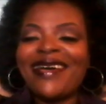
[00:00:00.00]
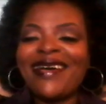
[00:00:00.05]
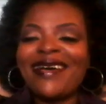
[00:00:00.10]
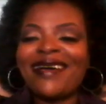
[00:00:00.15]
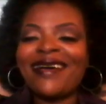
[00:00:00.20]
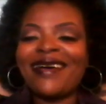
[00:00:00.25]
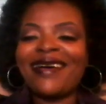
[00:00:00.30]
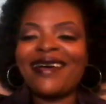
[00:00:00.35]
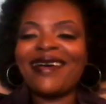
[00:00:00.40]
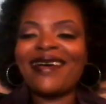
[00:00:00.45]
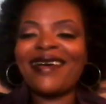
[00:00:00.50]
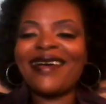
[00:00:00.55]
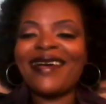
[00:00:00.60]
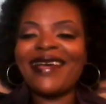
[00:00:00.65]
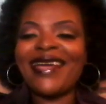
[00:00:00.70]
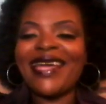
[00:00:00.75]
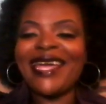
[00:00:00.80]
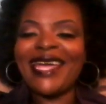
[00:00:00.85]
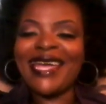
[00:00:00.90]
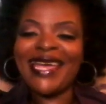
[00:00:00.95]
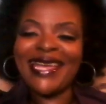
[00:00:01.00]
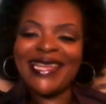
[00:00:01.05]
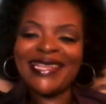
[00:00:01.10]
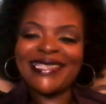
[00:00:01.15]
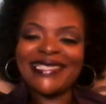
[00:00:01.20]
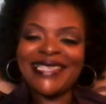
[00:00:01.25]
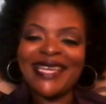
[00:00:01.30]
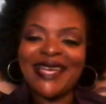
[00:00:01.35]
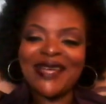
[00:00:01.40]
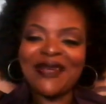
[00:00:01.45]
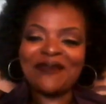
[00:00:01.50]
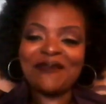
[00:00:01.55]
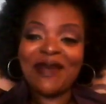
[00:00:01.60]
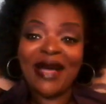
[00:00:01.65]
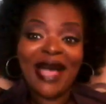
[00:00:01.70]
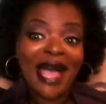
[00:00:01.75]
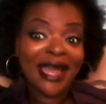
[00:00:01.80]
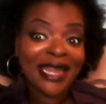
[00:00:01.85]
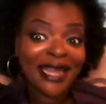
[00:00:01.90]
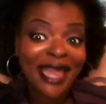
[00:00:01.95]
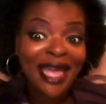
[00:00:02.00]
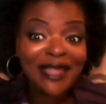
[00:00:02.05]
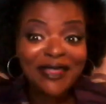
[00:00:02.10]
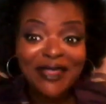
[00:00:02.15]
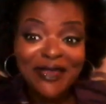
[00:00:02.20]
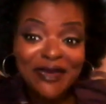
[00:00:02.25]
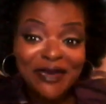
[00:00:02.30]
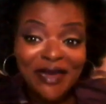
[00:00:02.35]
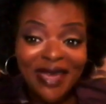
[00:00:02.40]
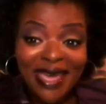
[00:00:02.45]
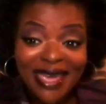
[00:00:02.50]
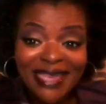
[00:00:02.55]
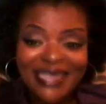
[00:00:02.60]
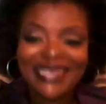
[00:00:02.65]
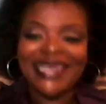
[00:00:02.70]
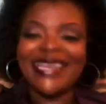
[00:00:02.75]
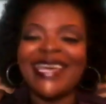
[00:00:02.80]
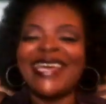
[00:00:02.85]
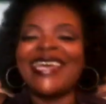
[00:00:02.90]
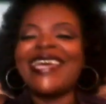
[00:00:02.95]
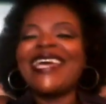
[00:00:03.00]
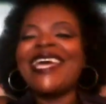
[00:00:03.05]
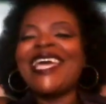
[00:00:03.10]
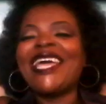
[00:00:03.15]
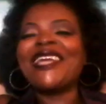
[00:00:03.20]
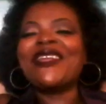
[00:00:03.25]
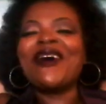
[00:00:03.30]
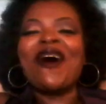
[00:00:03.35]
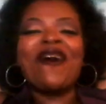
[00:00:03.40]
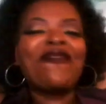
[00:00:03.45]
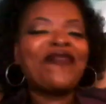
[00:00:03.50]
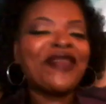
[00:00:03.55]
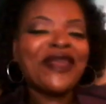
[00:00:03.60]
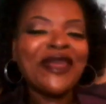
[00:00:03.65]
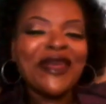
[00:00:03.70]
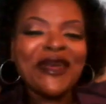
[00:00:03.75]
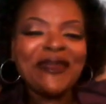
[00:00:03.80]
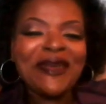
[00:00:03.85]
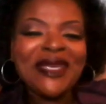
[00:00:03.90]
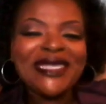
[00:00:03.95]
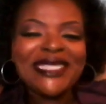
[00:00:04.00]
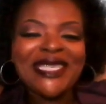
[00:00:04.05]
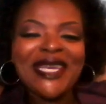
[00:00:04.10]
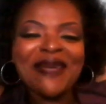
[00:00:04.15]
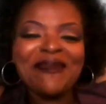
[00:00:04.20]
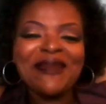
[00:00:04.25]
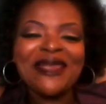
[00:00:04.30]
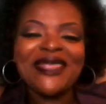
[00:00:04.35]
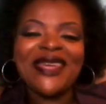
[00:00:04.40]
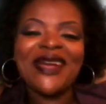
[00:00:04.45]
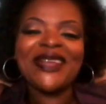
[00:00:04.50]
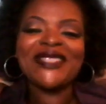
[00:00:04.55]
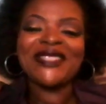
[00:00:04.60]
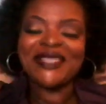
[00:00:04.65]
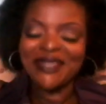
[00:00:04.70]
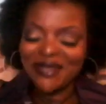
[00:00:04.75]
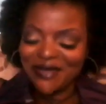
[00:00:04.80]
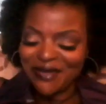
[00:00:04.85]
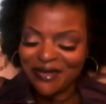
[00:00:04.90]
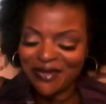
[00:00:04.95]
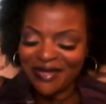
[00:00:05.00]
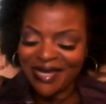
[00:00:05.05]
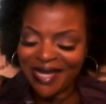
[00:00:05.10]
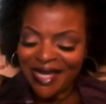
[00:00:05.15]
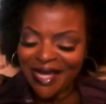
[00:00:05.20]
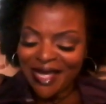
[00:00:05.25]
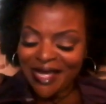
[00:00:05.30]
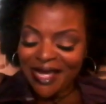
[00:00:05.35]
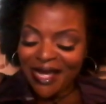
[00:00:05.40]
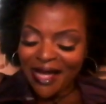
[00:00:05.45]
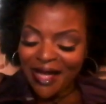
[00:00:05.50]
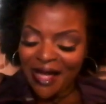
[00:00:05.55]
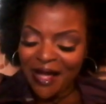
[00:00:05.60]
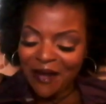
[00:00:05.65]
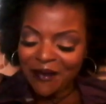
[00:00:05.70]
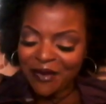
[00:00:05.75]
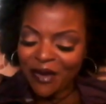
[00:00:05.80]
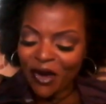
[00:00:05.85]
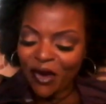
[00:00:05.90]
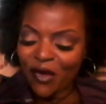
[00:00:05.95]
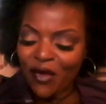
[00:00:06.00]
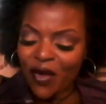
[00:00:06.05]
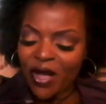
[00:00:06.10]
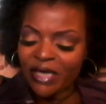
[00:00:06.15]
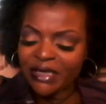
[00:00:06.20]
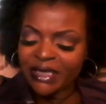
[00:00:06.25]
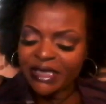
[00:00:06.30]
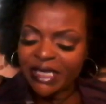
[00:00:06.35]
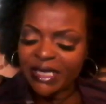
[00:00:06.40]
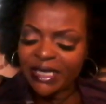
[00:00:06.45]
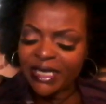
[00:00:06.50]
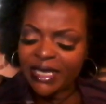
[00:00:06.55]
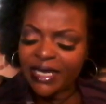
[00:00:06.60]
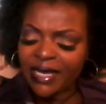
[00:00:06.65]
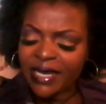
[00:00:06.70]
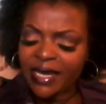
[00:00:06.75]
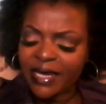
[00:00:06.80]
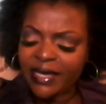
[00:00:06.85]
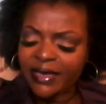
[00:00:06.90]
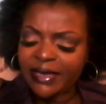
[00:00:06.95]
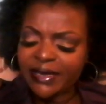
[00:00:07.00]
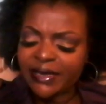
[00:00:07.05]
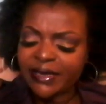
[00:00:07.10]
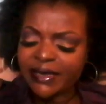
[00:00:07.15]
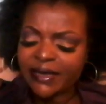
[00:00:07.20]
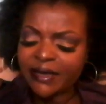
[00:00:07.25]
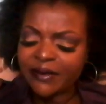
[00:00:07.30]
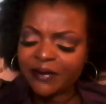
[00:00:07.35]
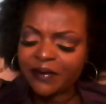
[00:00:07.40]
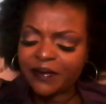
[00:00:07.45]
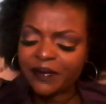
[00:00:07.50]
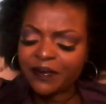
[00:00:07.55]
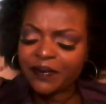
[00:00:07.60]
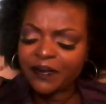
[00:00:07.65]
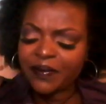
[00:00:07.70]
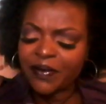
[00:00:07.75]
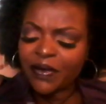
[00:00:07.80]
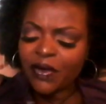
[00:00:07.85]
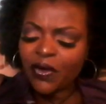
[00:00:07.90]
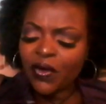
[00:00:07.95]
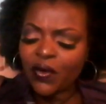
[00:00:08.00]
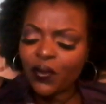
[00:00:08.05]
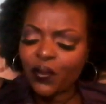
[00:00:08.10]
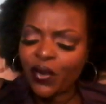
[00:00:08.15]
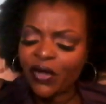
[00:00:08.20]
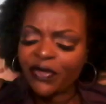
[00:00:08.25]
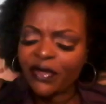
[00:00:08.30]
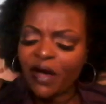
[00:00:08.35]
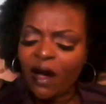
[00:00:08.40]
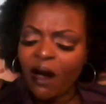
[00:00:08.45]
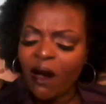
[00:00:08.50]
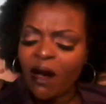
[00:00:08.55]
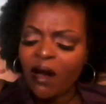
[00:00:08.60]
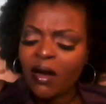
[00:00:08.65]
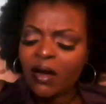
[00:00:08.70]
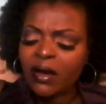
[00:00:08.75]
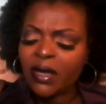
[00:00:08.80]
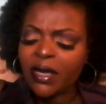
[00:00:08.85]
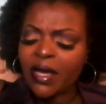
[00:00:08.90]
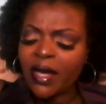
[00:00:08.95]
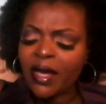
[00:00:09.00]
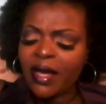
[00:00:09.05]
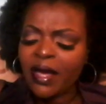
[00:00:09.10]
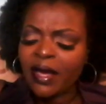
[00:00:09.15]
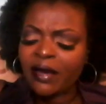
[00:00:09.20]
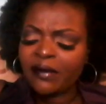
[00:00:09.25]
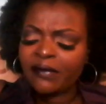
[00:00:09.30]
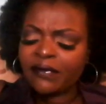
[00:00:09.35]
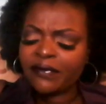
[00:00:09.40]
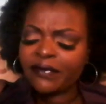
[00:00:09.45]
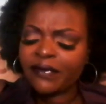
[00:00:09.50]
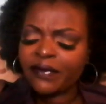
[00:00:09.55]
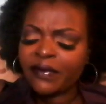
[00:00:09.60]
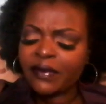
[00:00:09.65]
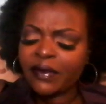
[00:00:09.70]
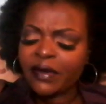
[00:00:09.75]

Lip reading: And I kind of like the UK. And hopefully you'll be seeing me there soon. Your question is, with all of